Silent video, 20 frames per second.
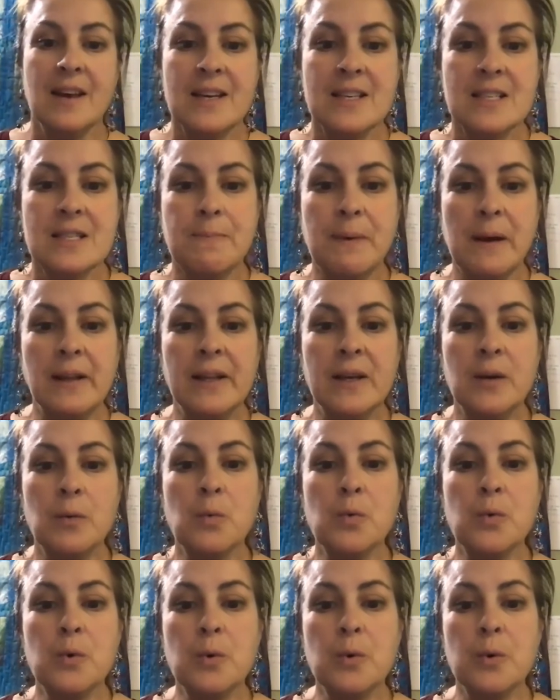Spelling
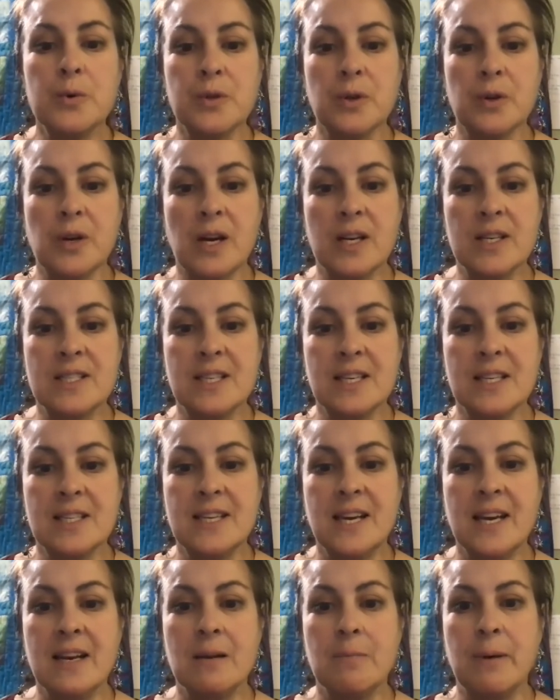rules are not
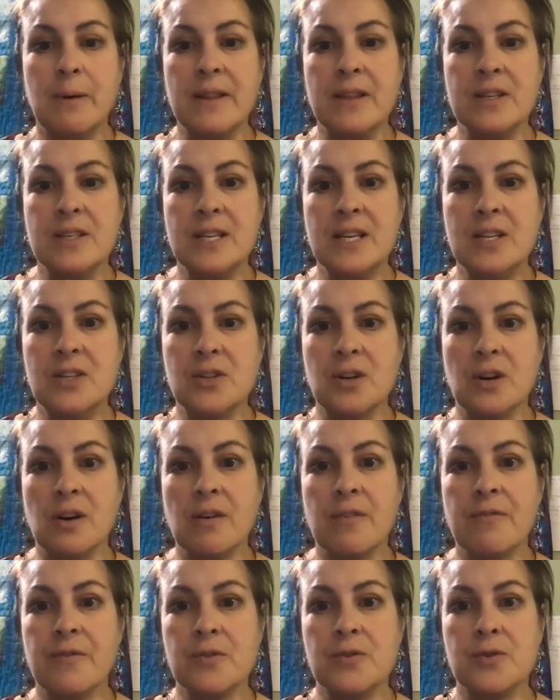dictated by the
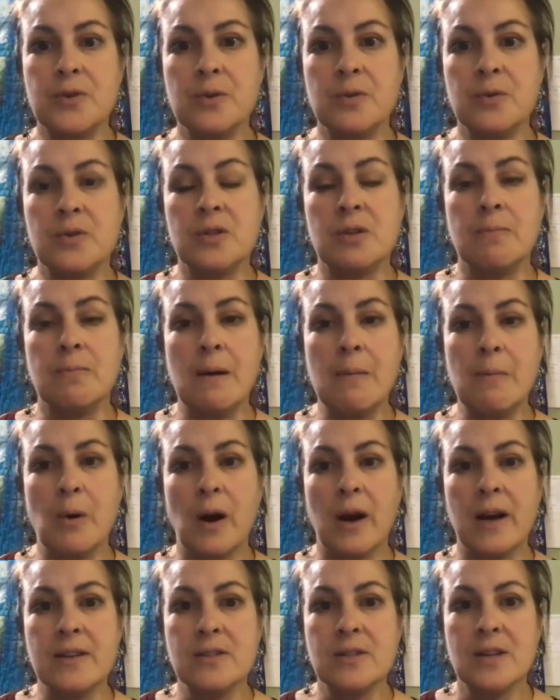teacher for students to
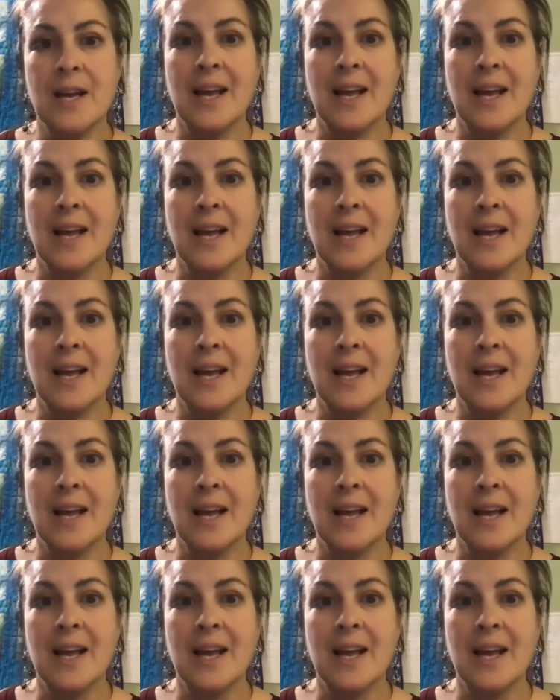memorize.